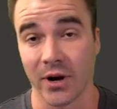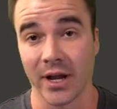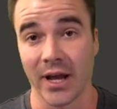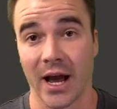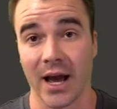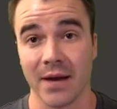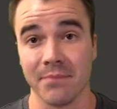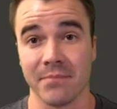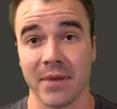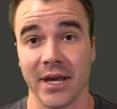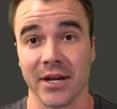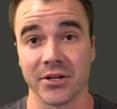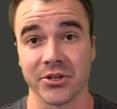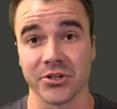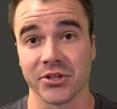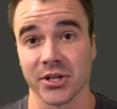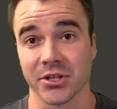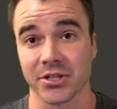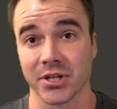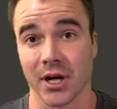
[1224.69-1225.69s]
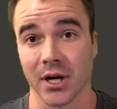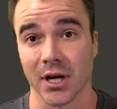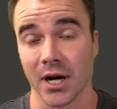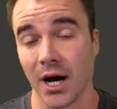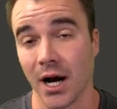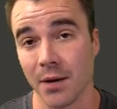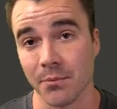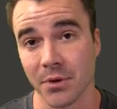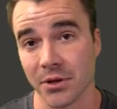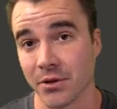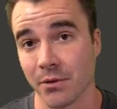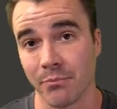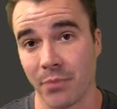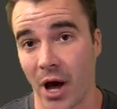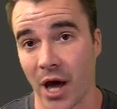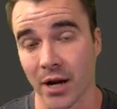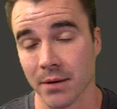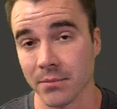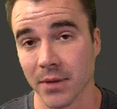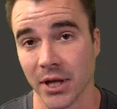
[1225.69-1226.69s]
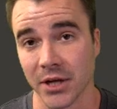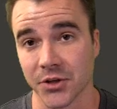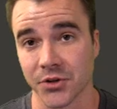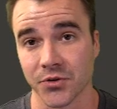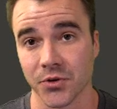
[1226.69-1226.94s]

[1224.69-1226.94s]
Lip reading: I manage chess.com. But the bottom line